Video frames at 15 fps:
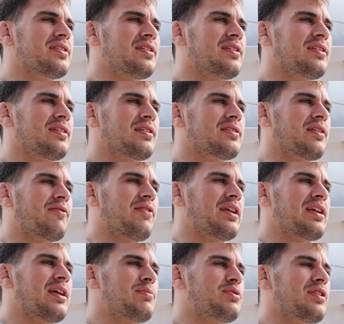Yeah. Because like fight
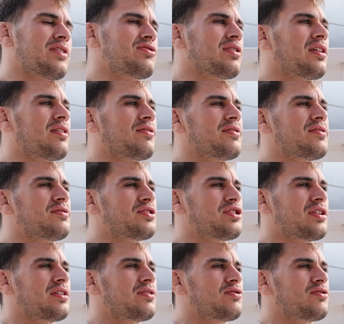camp, you're not trying to learn new shit. Right.